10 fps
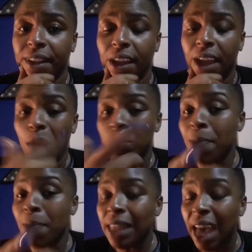It was
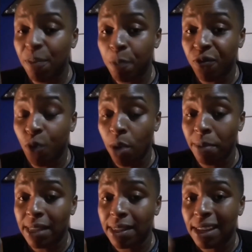my live
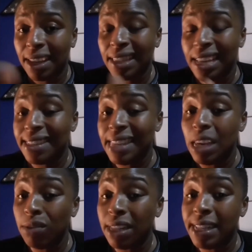performance that
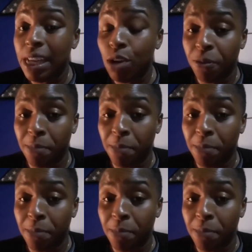sealed the deal for me.